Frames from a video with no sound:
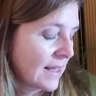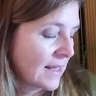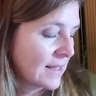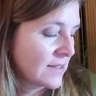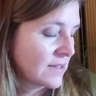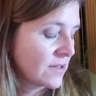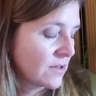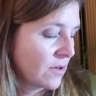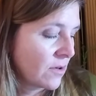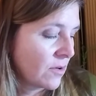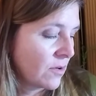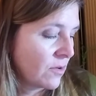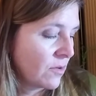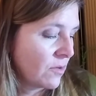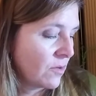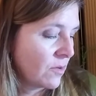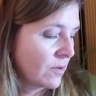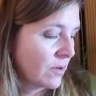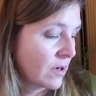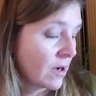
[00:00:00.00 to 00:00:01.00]

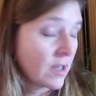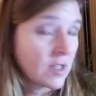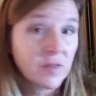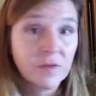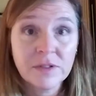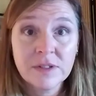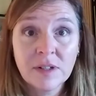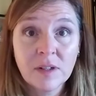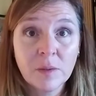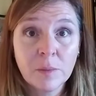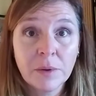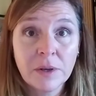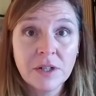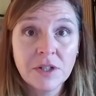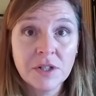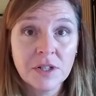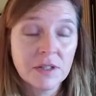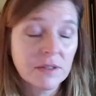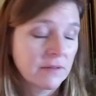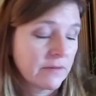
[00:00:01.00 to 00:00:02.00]
so, cause for
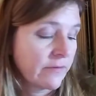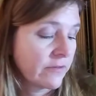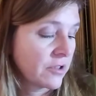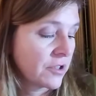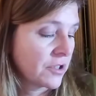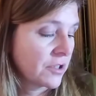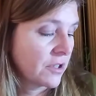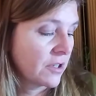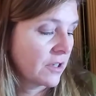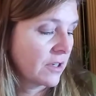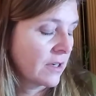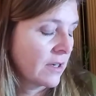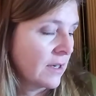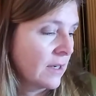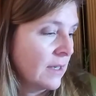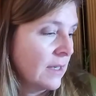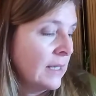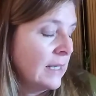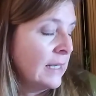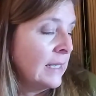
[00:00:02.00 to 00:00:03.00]
celebration for sure.
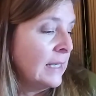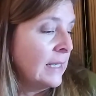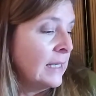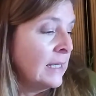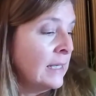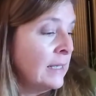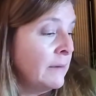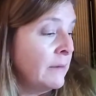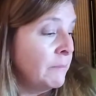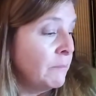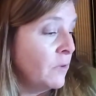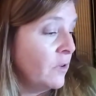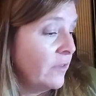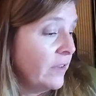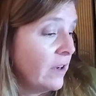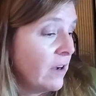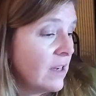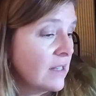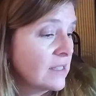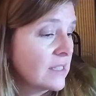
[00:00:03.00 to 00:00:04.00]

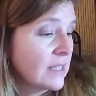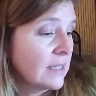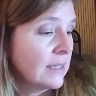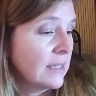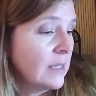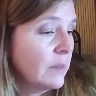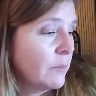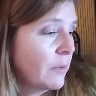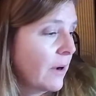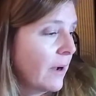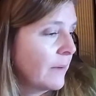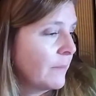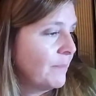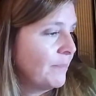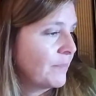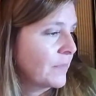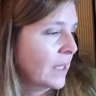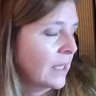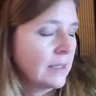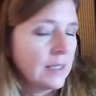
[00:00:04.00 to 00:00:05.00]
Moving on to Libra.
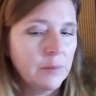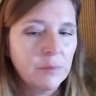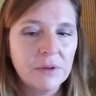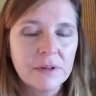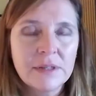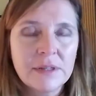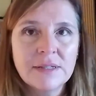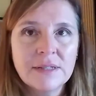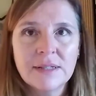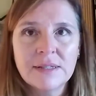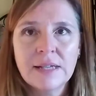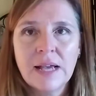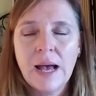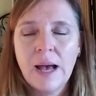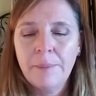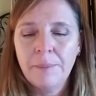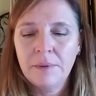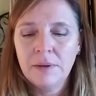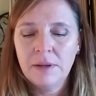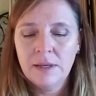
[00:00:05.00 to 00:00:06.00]
Libra, this is
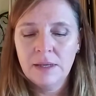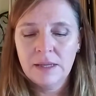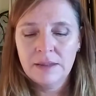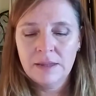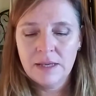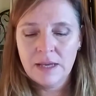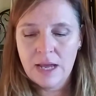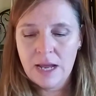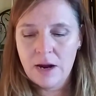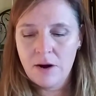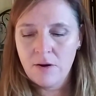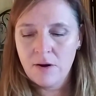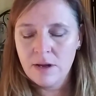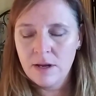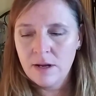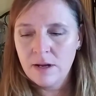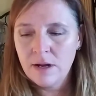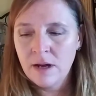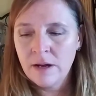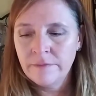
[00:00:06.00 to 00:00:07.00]
happening in the
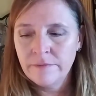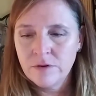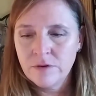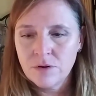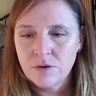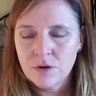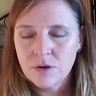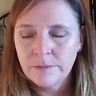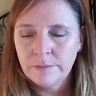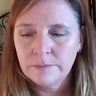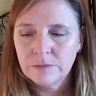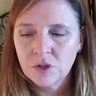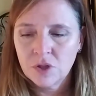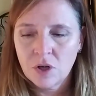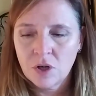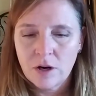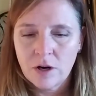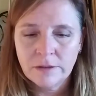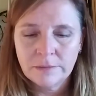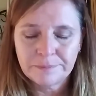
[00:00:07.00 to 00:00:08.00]
area of your
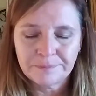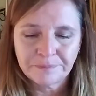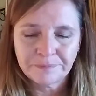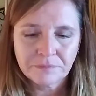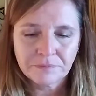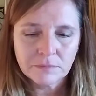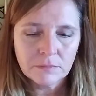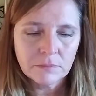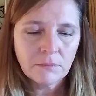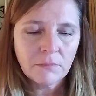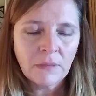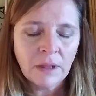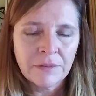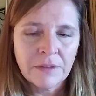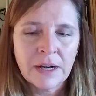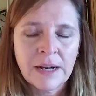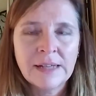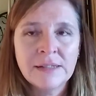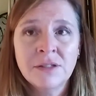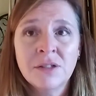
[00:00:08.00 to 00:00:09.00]
chart
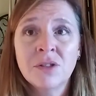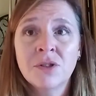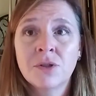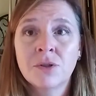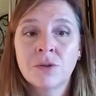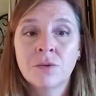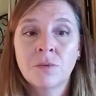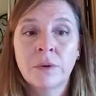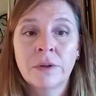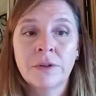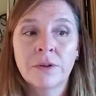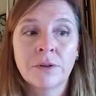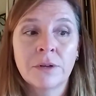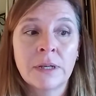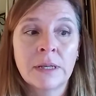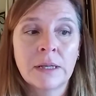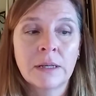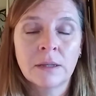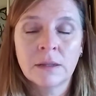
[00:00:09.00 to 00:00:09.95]
that has to do with your,